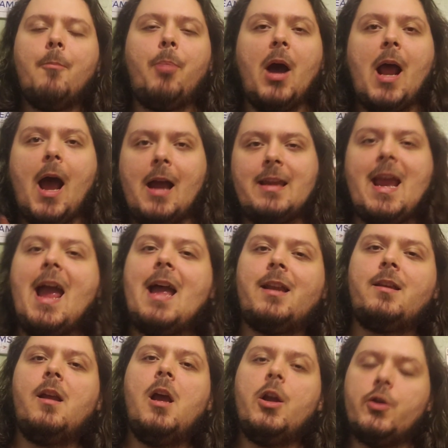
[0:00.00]
But
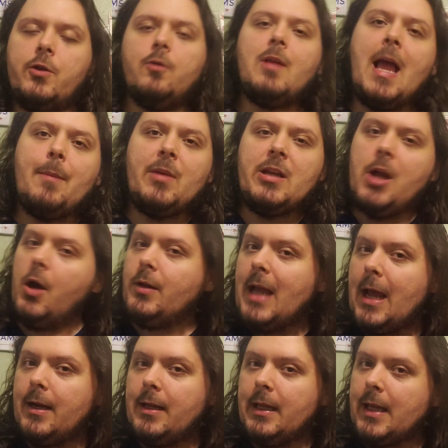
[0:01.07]
again, you let me know
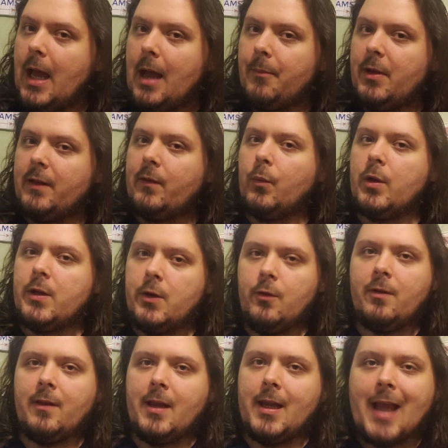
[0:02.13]
down in the comments what you
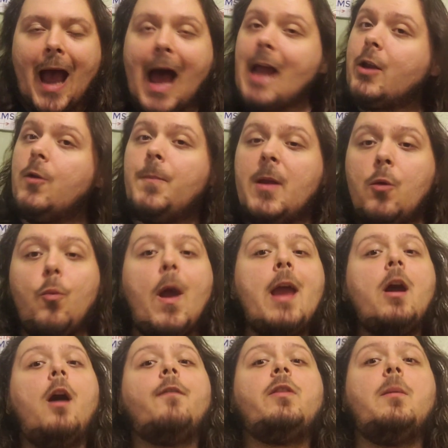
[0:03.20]
think. I could be way
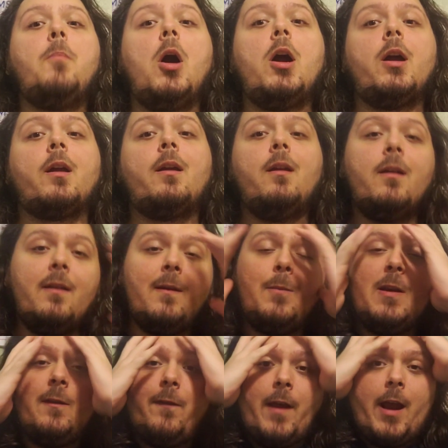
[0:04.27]
off the mark, to
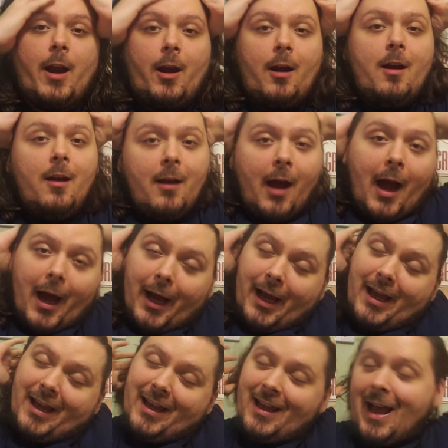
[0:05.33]
be fair. I
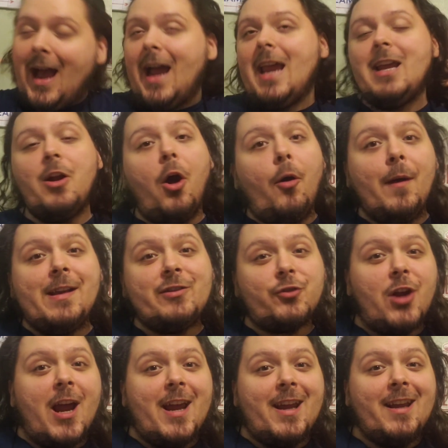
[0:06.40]
ain't always
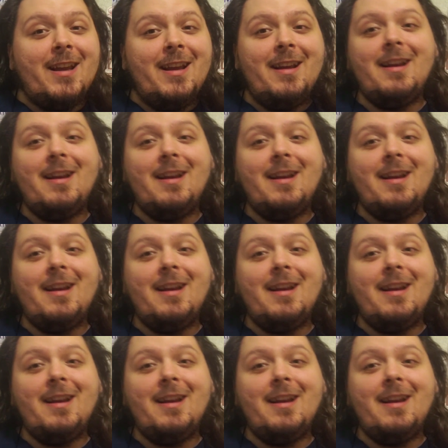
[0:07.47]
right.